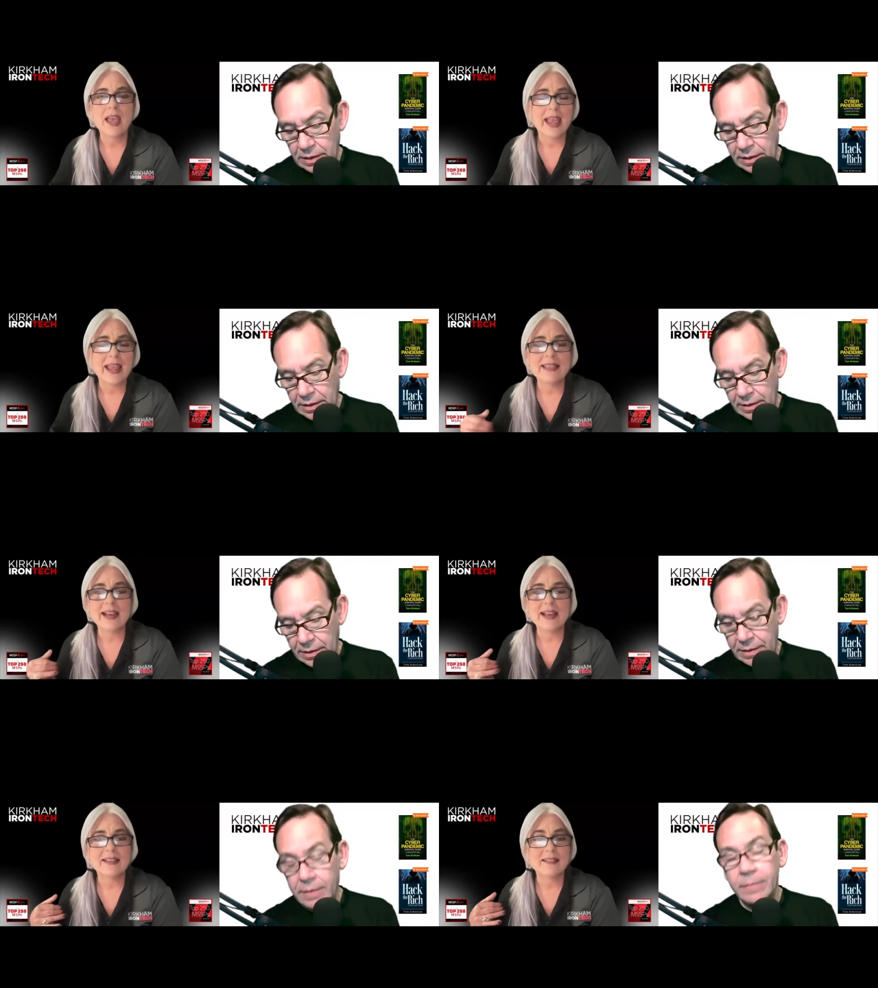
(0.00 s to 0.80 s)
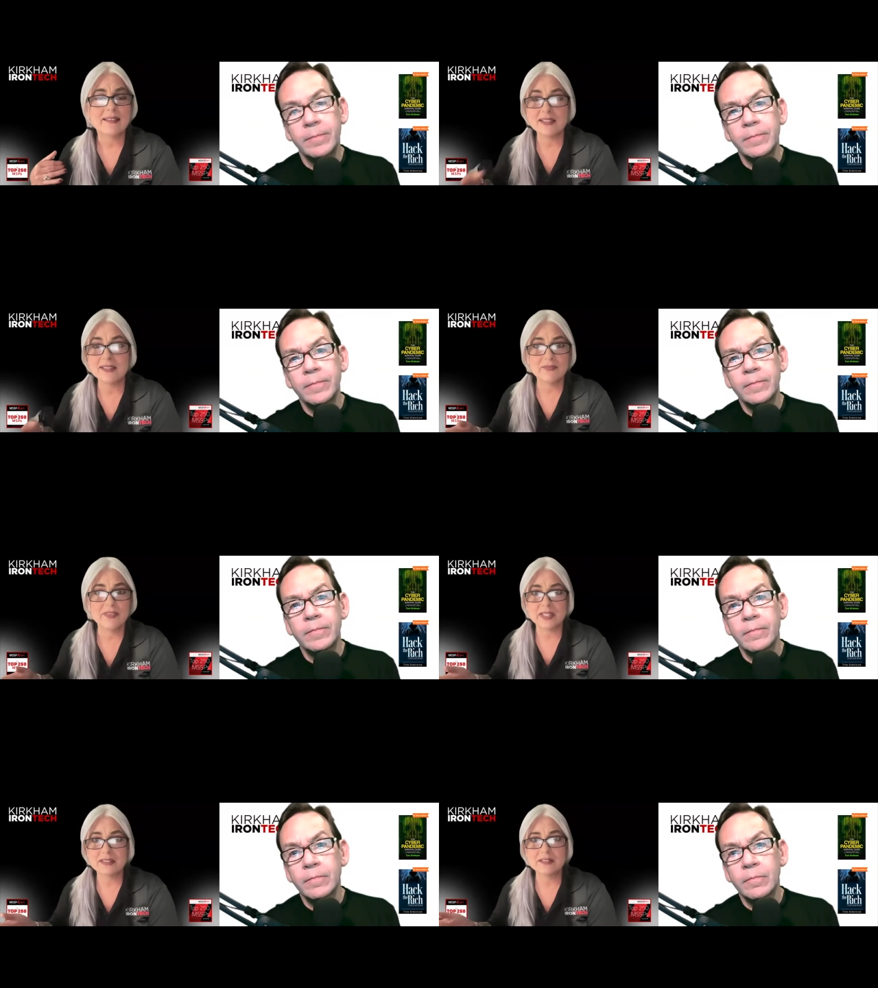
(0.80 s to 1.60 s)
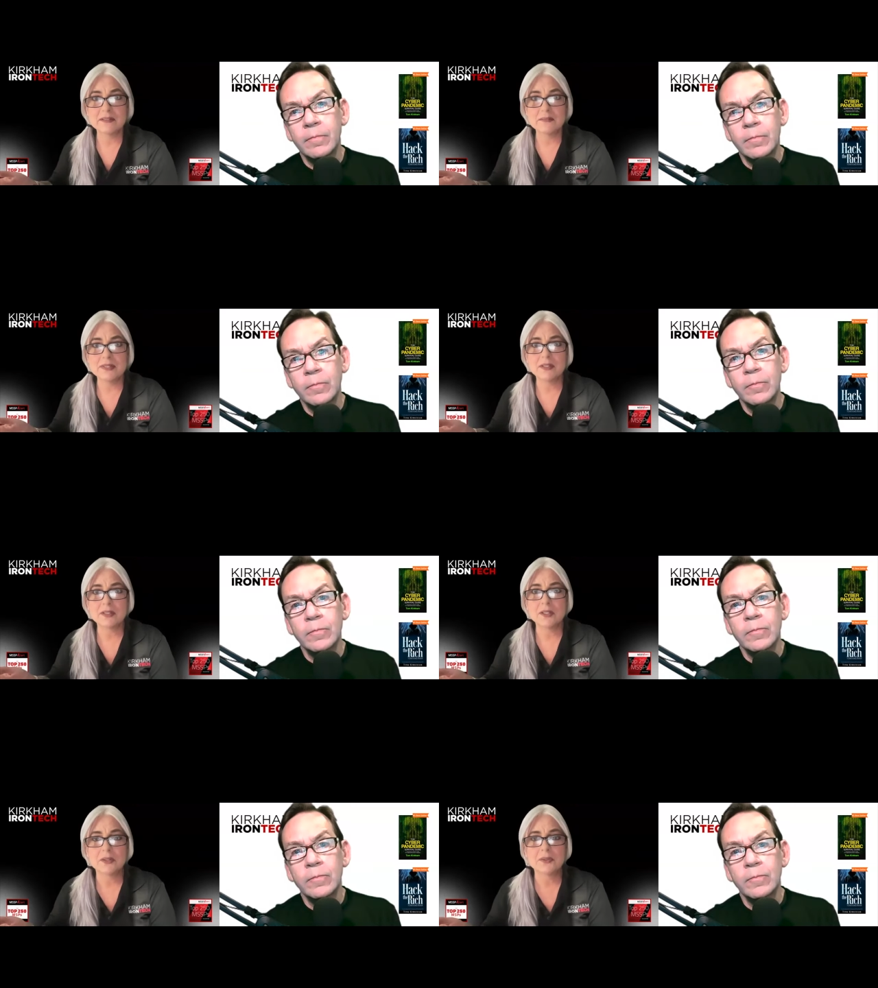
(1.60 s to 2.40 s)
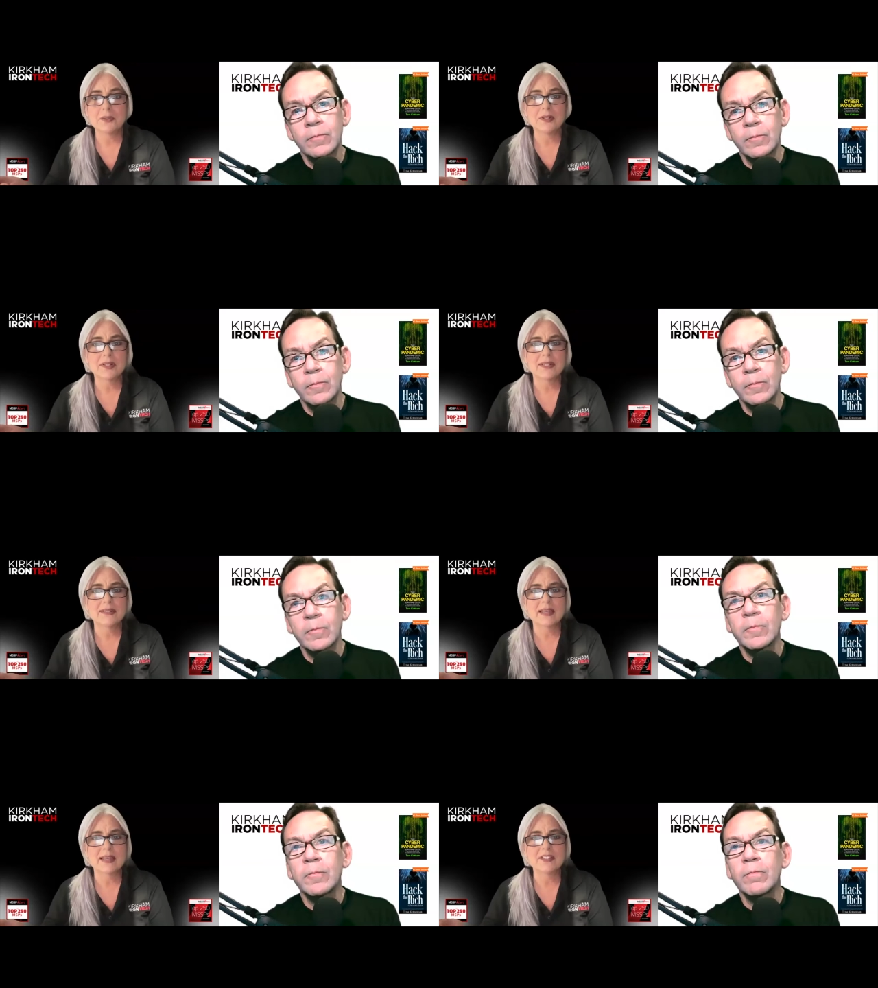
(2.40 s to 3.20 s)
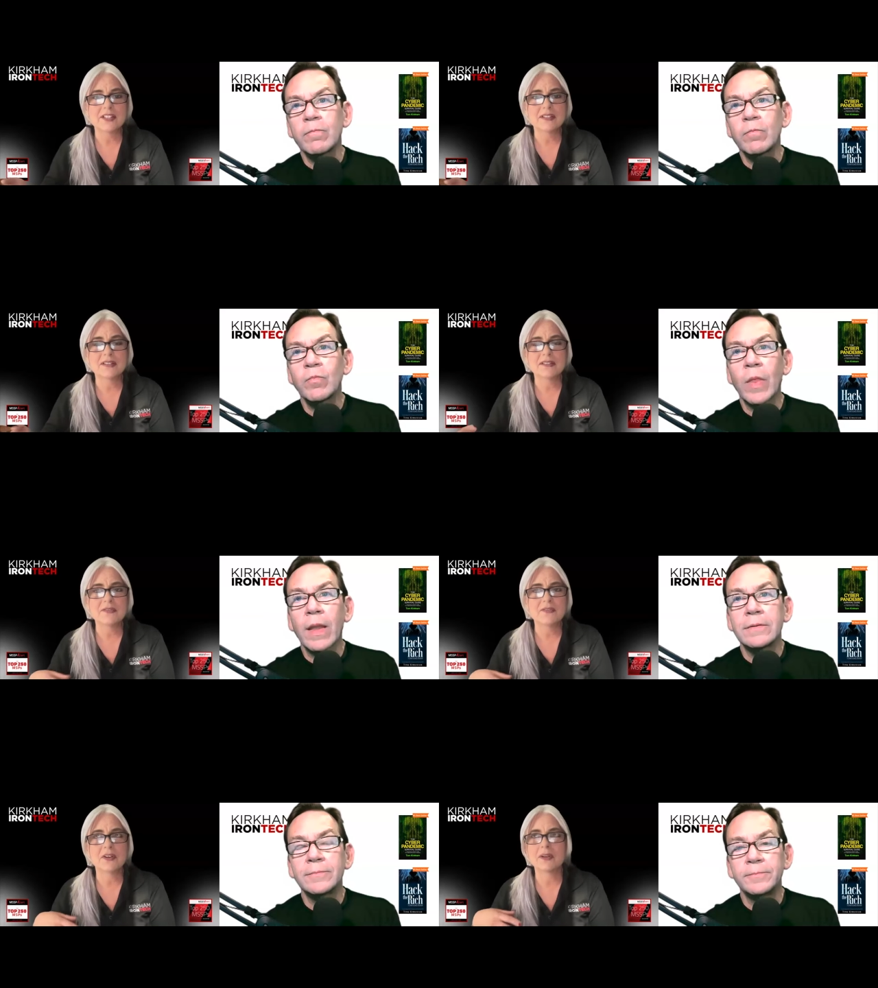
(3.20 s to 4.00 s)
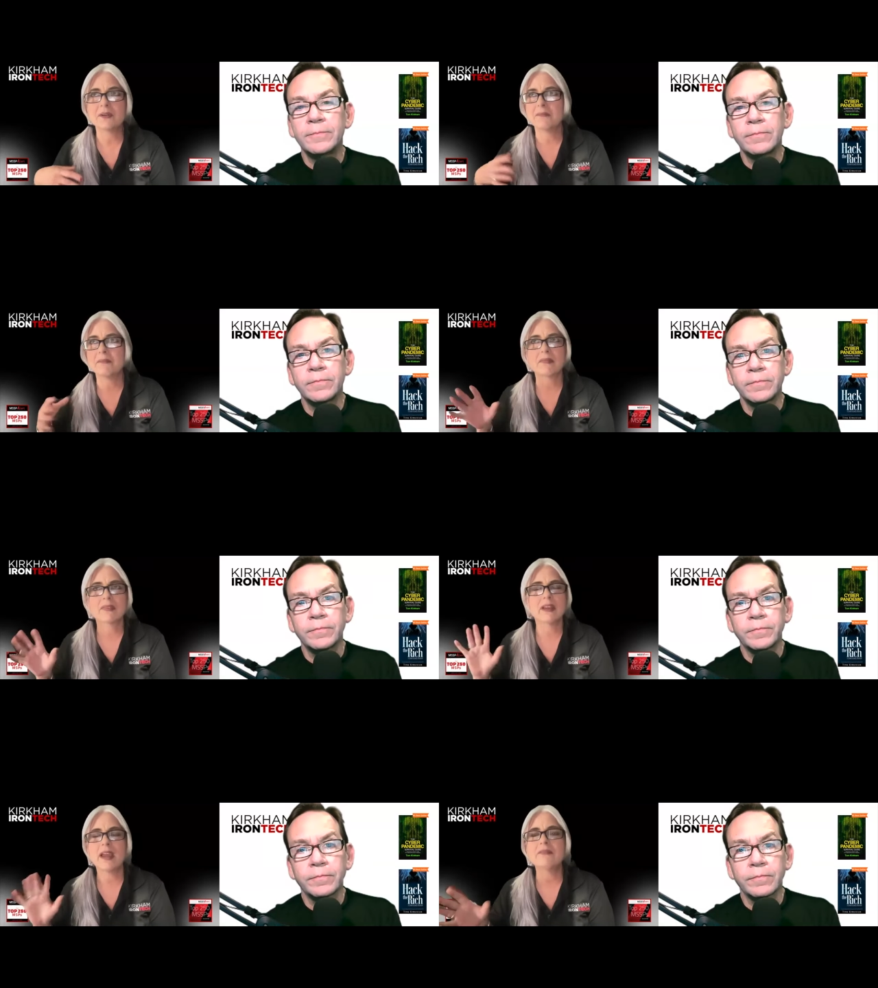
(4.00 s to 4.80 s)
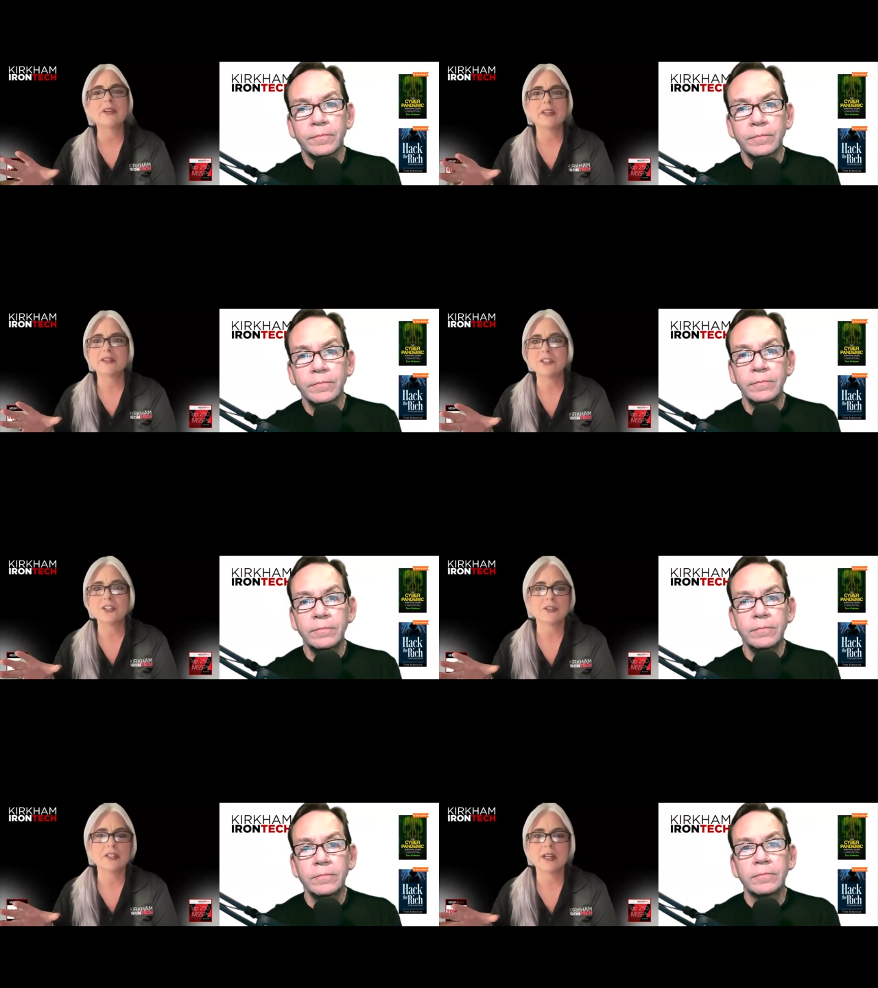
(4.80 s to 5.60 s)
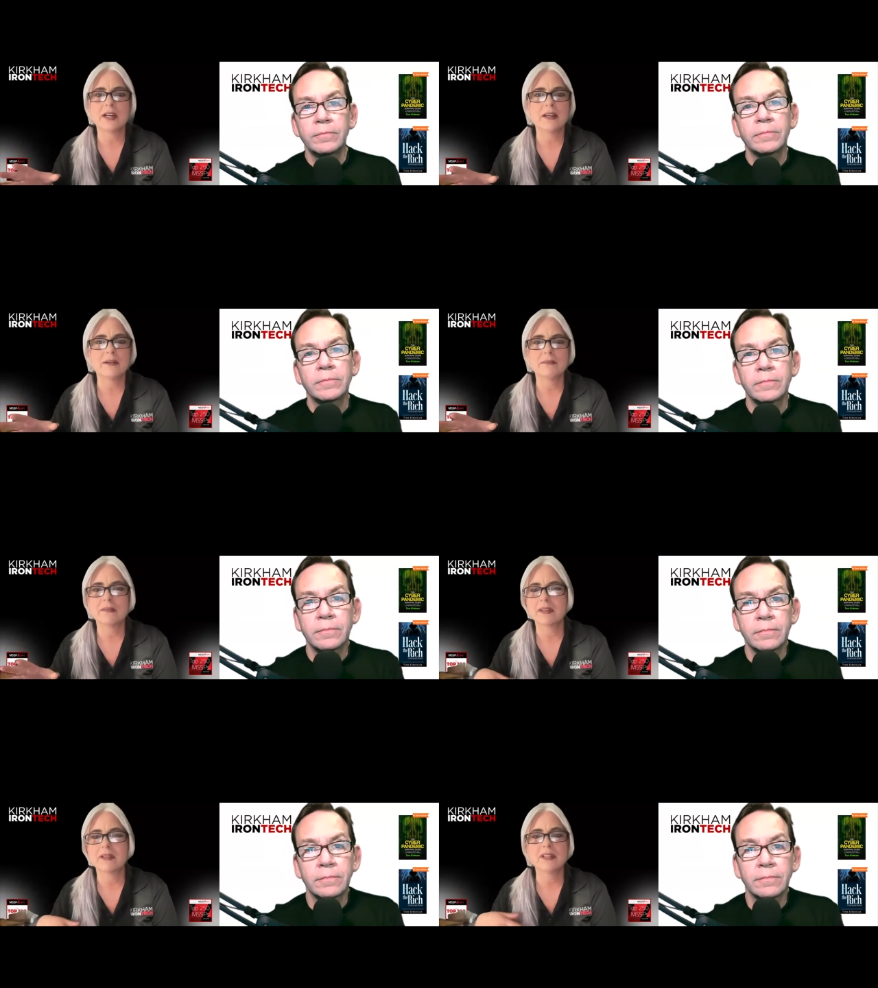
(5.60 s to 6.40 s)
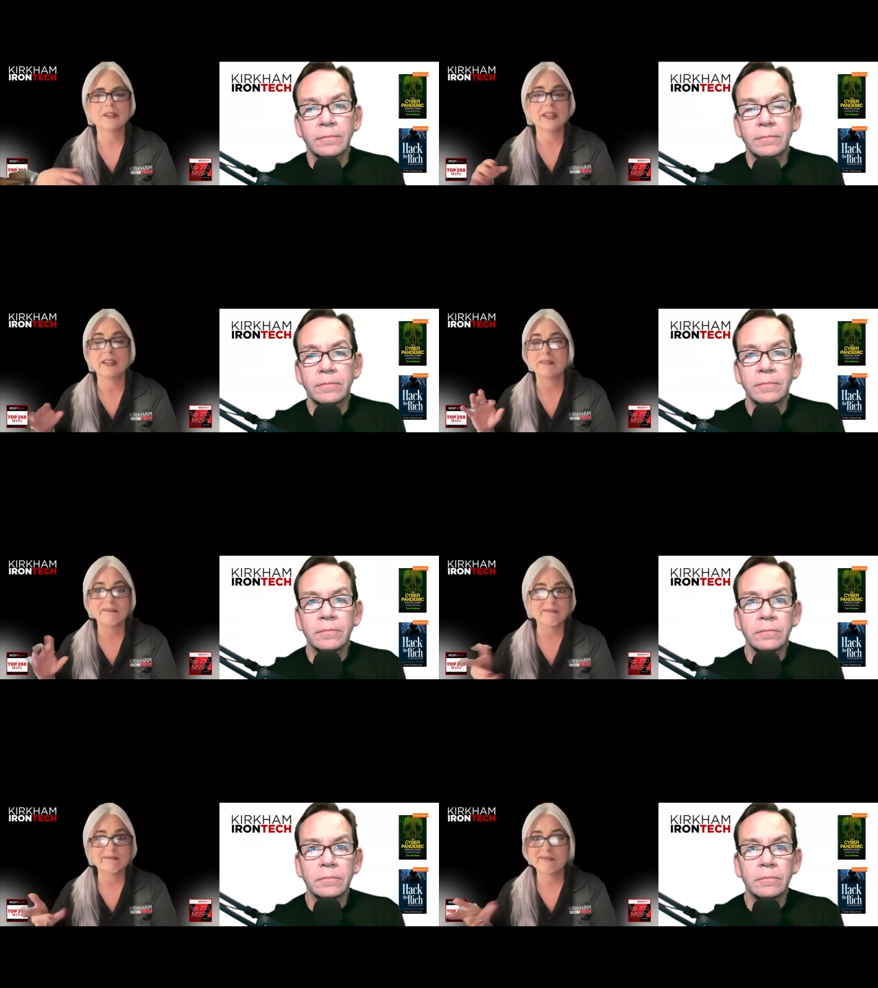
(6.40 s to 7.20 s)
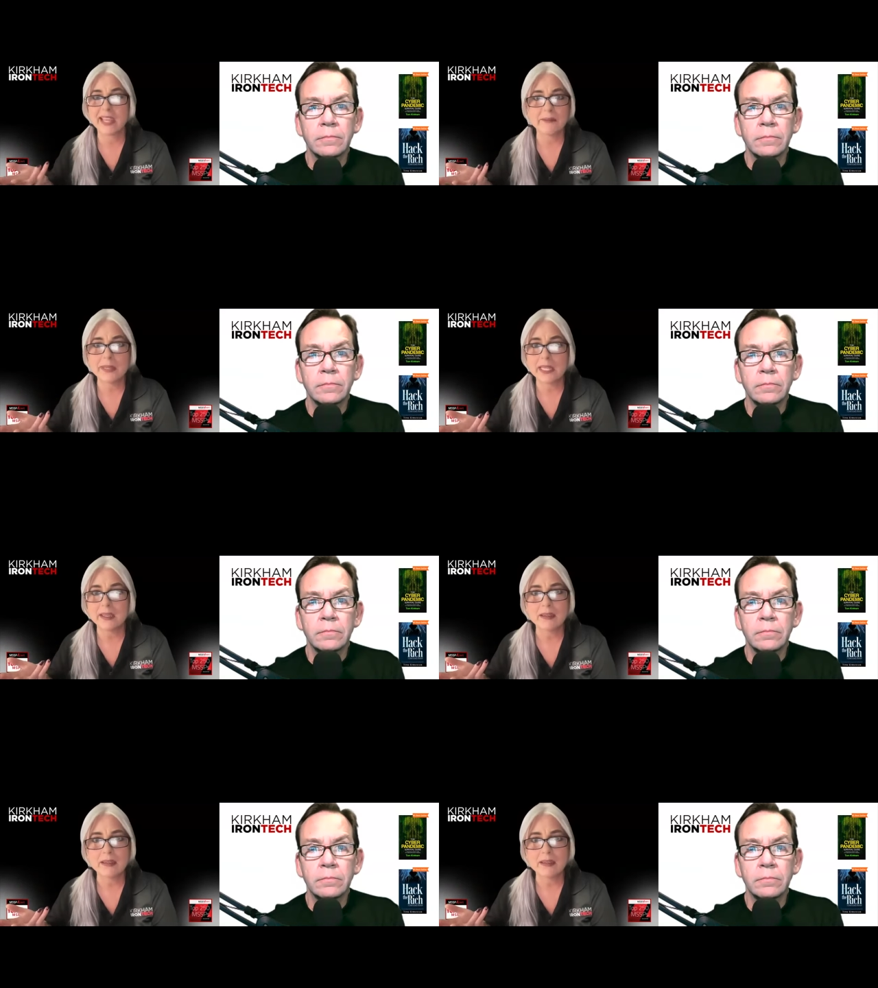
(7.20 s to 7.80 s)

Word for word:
Speaker 1: and that these victims include organizations from every industry type, including gaming,